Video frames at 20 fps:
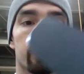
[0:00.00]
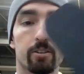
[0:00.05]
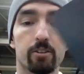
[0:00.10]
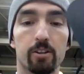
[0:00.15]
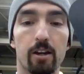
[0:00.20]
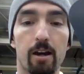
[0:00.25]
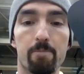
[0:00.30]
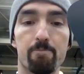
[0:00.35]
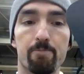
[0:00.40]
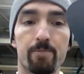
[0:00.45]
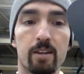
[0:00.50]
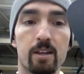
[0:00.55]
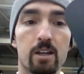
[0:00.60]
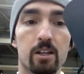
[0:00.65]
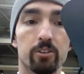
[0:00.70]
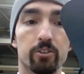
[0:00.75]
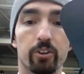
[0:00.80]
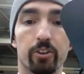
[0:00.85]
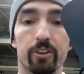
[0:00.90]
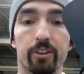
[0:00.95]
Okay,
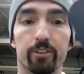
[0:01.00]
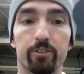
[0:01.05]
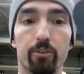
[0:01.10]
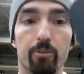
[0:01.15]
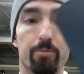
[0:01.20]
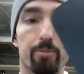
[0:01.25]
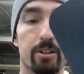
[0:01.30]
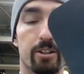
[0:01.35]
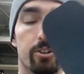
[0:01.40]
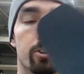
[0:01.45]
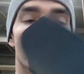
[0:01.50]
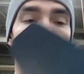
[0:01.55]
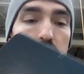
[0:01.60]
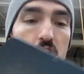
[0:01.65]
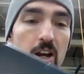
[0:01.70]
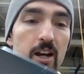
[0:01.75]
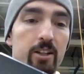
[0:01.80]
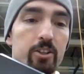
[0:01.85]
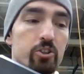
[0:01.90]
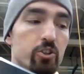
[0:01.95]
so this will be
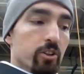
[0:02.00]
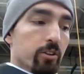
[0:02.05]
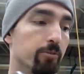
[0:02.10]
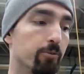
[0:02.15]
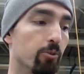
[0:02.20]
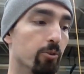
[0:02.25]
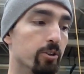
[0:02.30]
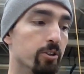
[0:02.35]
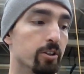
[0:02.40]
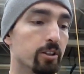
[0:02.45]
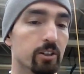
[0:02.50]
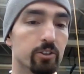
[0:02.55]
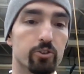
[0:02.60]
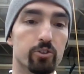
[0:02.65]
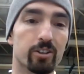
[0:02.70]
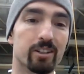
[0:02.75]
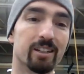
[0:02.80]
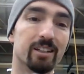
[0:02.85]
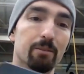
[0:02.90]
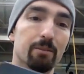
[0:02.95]
challenging for you because you're
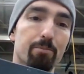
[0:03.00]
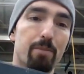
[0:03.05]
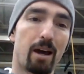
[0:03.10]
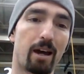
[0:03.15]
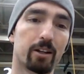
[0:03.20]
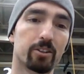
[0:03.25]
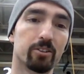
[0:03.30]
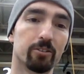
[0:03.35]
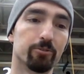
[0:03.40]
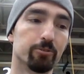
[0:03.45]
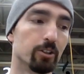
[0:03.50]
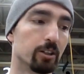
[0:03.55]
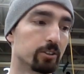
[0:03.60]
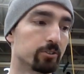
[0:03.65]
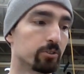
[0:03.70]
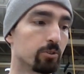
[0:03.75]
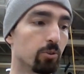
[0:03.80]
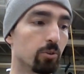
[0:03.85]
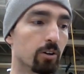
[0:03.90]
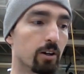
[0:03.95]
getting back to flux
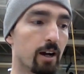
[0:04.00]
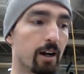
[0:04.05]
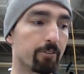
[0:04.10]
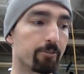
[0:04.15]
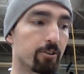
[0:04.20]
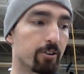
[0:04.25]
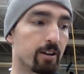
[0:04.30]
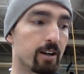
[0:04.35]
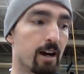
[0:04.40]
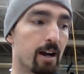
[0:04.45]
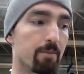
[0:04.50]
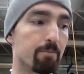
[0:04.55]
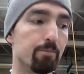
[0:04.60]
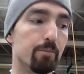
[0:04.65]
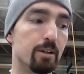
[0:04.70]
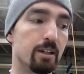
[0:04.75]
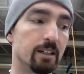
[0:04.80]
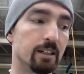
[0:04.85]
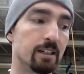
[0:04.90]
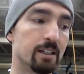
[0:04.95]
core after not
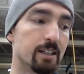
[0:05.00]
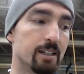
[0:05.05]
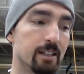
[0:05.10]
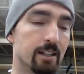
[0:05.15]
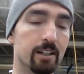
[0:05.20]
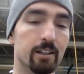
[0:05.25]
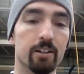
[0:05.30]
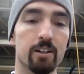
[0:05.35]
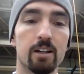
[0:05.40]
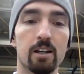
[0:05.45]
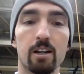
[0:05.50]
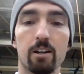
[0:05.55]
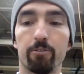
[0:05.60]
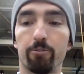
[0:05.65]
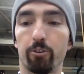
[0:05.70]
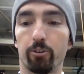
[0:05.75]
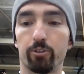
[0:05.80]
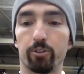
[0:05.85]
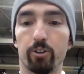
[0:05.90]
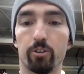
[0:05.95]
being in it
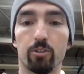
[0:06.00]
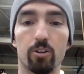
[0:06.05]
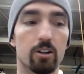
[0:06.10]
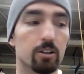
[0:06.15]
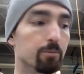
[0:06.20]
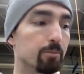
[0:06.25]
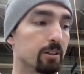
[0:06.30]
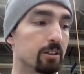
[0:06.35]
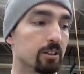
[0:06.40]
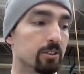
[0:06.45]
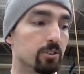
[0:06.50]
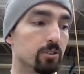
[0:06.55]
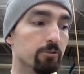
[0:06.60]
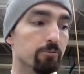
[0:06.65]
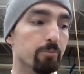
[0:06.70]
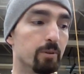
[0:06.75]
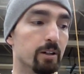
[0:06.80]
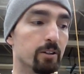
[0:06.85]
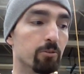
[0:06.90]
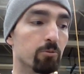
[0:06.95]
for so long because you've
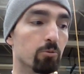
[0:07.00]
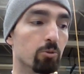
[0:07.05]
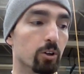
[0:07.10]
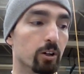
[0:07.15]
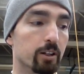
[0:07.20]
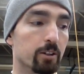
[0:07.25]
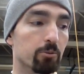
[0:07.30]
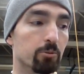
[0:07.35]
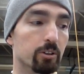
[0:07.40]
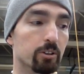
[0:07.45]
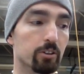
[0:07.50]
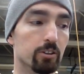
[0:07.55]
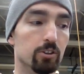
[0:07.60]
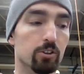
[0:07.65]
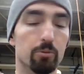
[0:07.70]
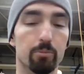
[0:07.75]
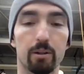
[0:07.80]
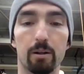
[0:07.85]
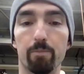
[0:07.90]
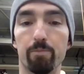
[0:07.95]
been working with
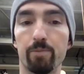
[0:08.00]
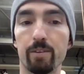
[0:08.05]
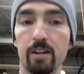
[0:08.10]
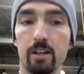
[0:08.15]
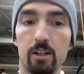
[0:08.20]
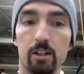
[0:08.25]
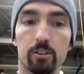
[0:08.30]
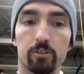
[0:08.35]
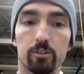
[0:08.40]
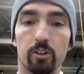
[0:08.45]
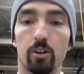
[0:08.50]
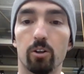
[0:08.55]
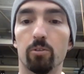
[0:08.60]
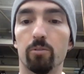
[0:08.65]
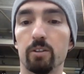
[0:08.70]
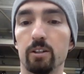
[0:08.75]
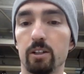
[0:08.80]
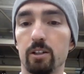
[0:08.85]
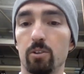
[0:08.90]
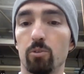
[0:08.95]
aluminum. So
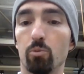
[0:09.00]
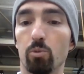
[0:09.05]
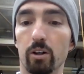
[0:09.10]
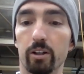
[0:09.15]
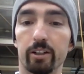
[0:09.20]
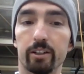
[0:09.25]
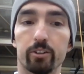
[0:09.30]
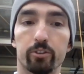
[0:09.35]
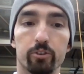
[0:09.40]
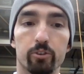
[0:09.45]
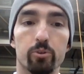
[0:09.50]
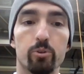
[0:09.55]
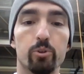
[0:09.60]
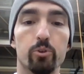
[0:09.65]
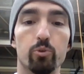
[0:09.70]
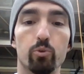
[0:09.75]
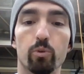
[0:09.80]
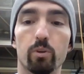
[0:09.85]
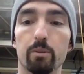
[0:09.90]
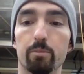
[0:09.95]
welding 2,
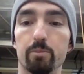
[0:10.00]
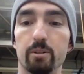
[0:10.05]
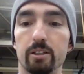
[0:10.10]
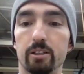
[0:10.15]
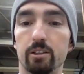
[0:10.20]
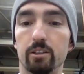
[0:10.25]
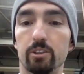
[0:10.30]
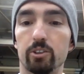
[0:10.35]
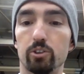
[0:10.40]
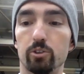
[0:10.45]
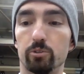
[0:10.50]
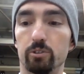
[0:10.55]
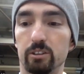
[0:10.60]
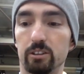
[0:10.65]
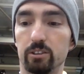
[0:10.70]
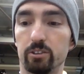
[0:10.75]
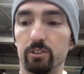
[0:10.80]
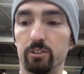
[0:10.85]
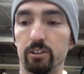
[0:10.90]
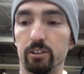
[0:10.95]
you will be using
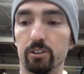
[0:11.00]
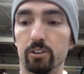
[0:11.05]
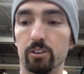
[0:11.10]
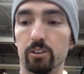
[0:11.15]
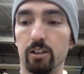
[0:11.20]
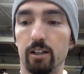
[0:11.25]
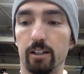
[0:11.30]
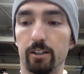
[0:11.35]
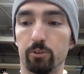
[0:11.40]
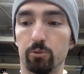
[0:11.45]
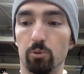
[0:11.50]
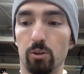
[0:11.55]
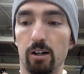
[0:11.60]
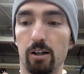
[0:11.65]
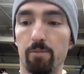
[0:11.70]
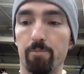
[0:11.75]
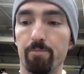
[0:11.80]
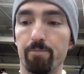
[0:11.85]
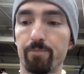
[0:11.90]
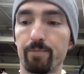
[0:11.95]
steel as well.
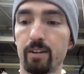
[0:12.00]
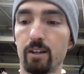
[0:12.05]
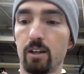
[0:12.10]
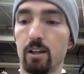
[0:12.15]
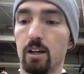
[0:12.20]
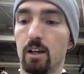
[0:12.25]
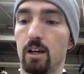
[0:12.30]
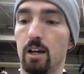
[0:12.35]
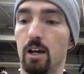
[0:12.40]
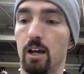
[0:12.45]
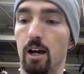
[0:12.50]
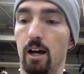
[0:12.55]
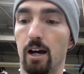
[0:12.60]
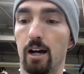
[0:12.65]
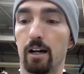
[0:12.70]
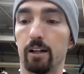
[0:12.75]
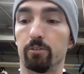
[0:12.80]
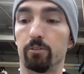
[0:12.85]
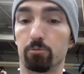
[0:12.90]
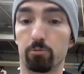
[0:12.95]

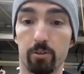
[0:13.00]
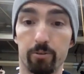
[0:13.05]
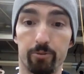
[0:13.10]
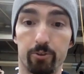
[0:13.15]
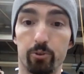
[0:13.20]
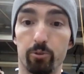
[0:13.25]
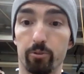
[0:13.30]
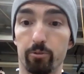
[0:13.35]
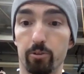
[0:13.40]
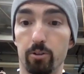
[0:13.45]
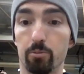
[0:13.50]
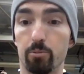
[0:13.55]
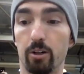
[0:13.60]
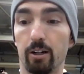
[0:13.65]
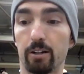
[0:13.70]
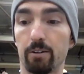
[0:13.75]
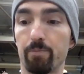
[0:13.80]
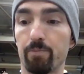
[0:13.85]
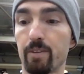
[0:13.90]
Review the rubric.